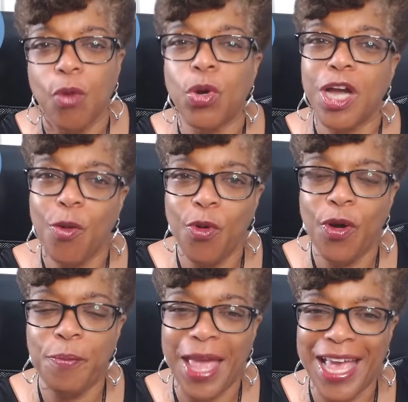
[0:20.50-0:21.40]
Well, come
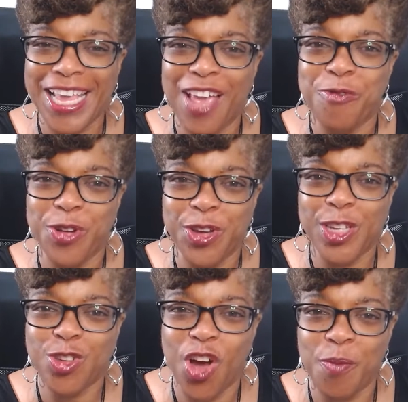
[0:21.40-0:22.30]
on back and we're going
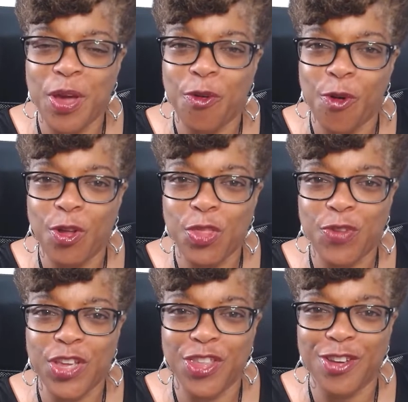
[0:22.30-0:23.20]
to talk about all
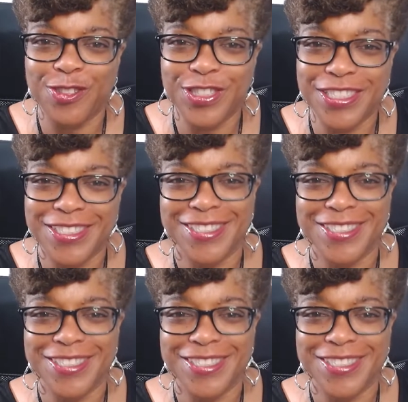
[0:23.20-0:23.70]
three of those.